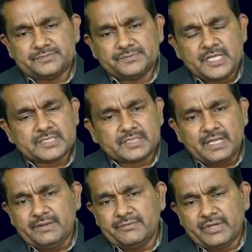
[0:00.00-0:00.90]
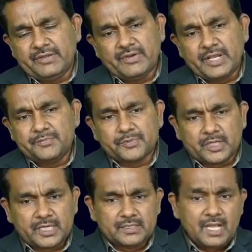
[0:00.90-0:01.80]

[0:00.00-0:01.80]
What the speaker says: These three very important.